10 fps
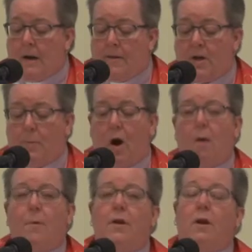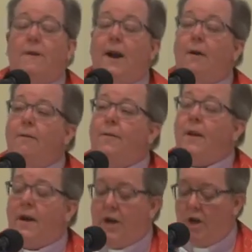The Department of Health
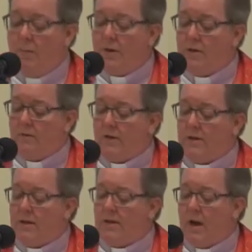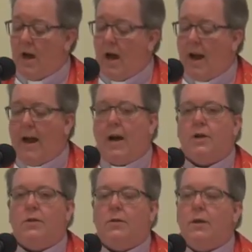and Human Services
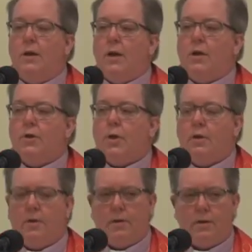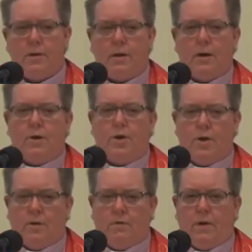actually turns
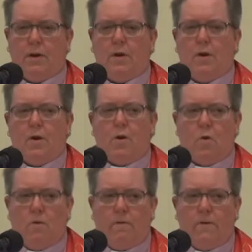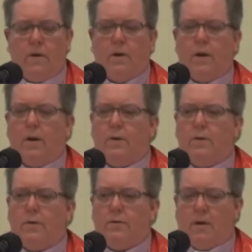children over
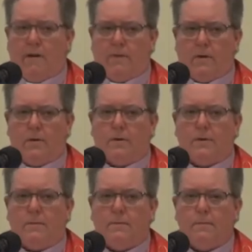to traffickers.